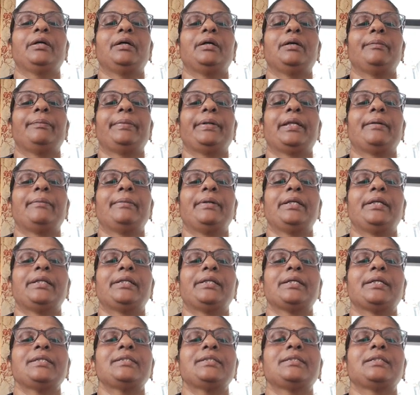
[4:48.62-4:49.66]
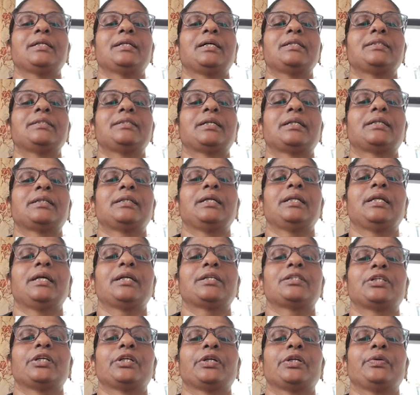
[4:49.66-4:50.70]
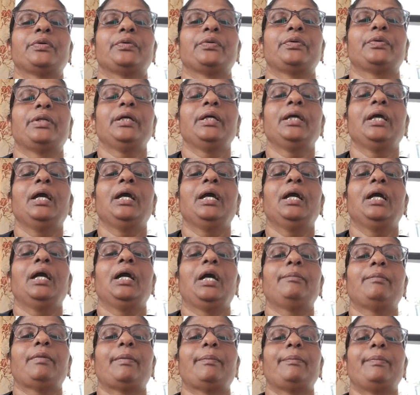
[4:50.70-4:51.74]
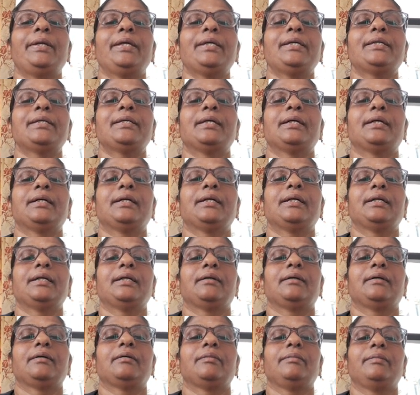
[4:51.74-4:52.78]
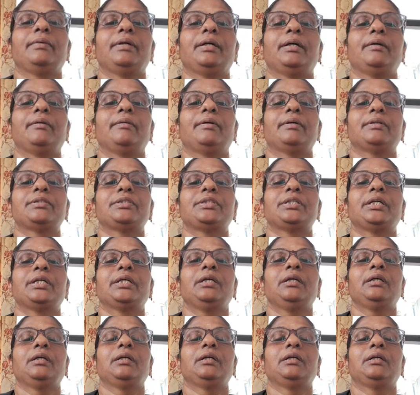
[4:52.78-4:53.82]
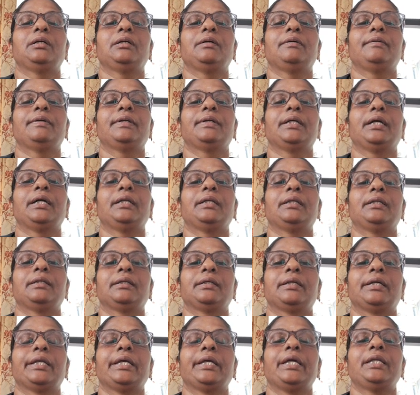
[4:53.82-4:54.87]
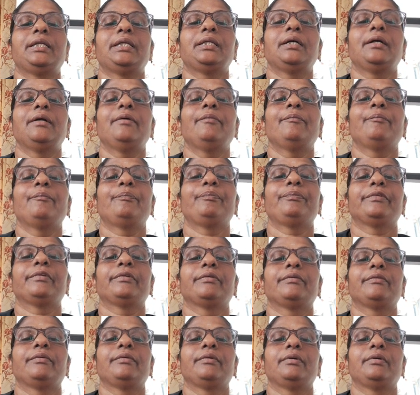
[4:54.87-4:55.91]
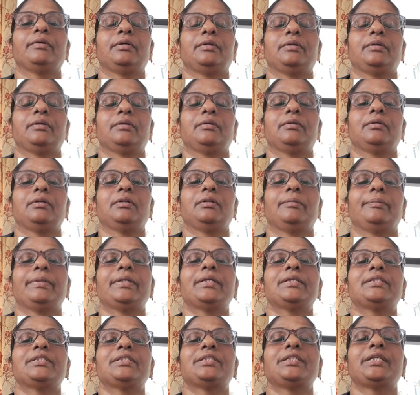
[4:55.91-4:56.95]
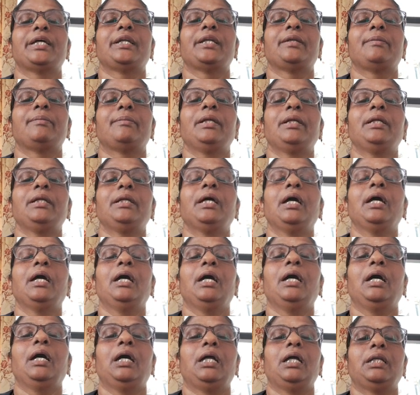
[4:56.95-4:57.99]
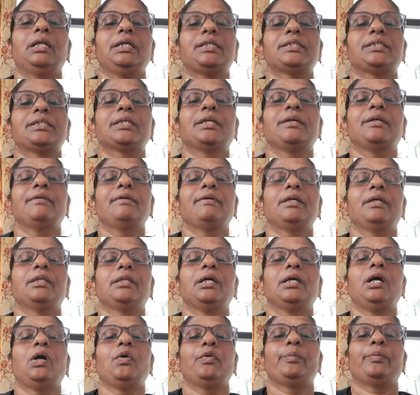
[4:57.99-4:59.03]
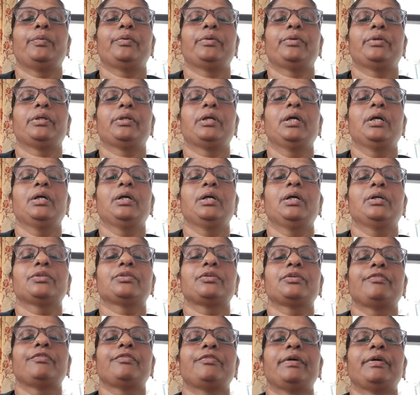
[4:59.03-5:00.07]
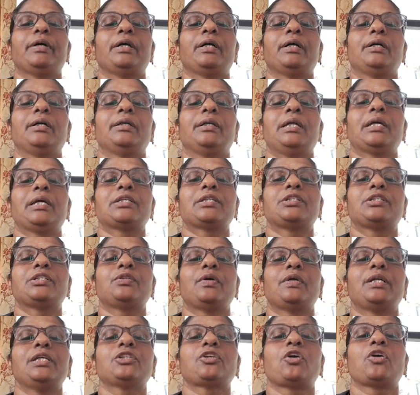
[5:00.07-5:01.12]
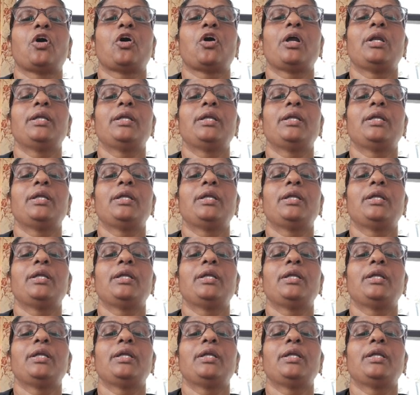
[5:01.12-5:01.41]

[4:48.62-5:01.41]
parameterized constructor executing, and public string we can create a print statement, and it's giving the output. So next one is calling